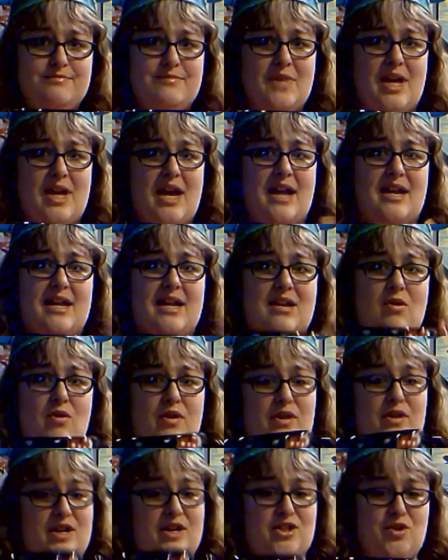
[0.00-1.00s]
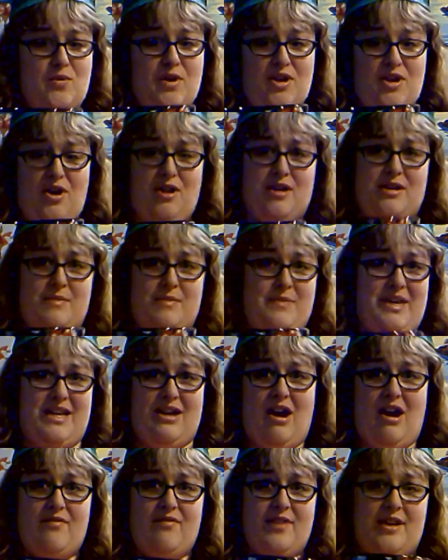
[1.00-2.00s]
or unless you would call it a big
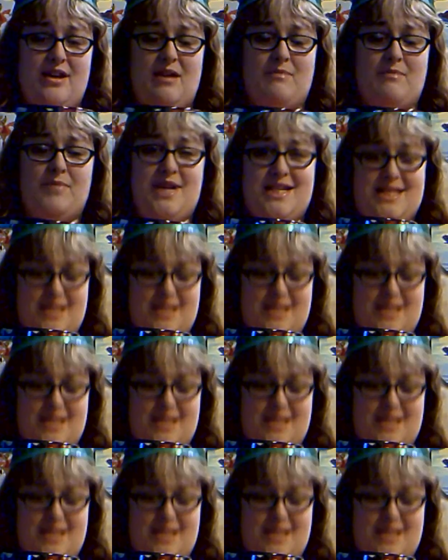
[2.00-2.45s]
coffee cup, but it's,